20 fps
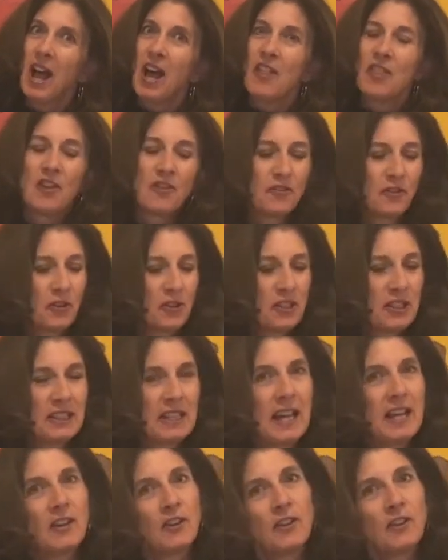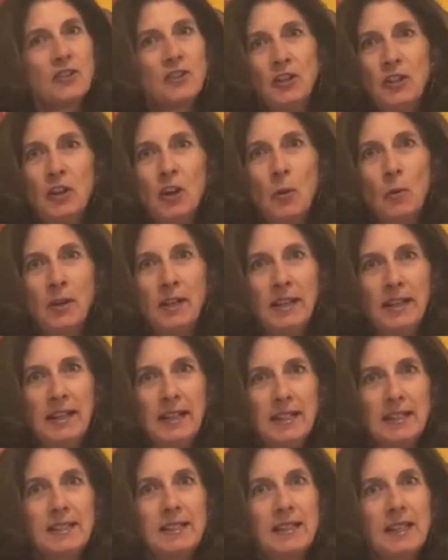The first letter, do you know what it
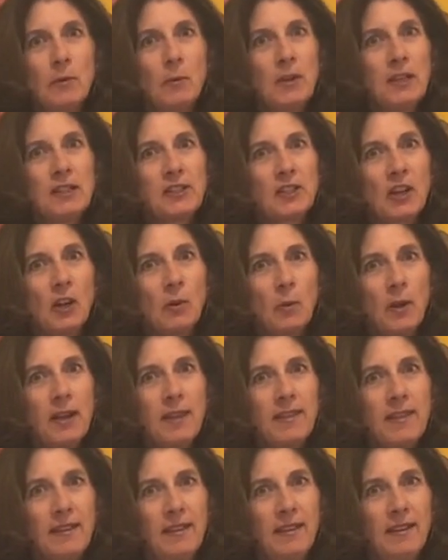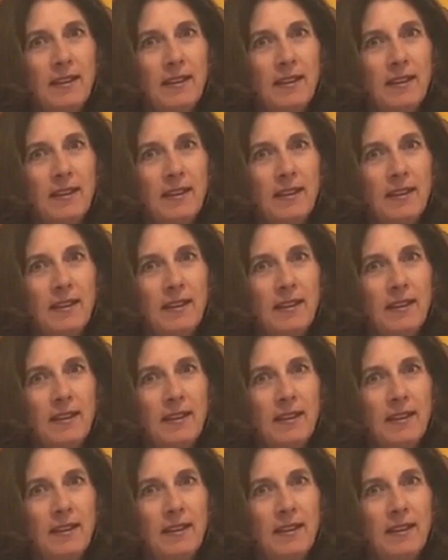is that we start with?